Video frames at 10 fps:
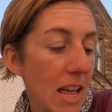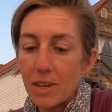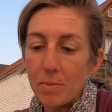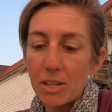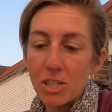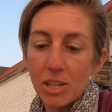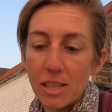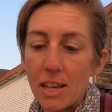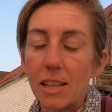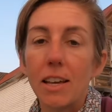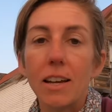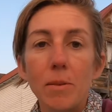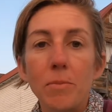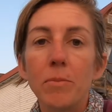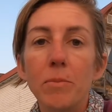He mentioned that
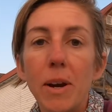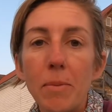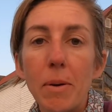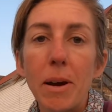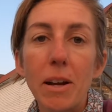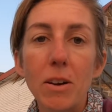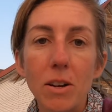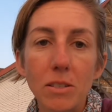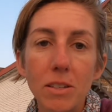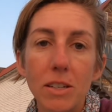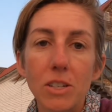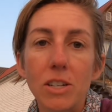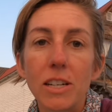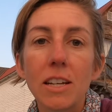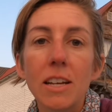I'm riding my bike across the
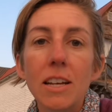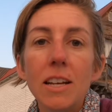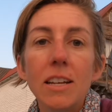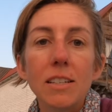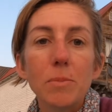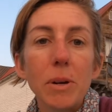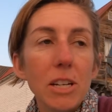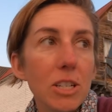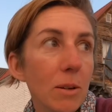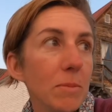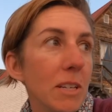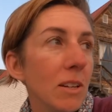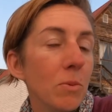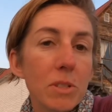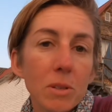country. His buddy chimed
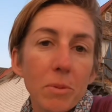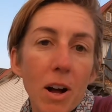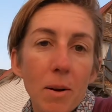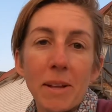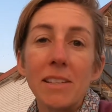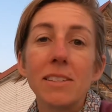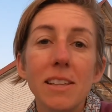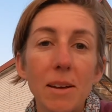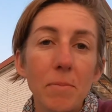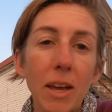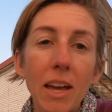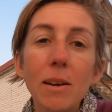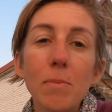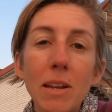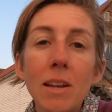in with some comments that
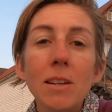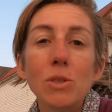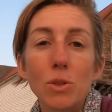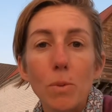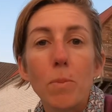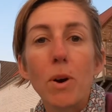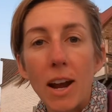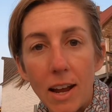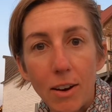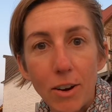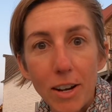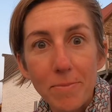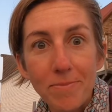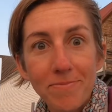made me super angry.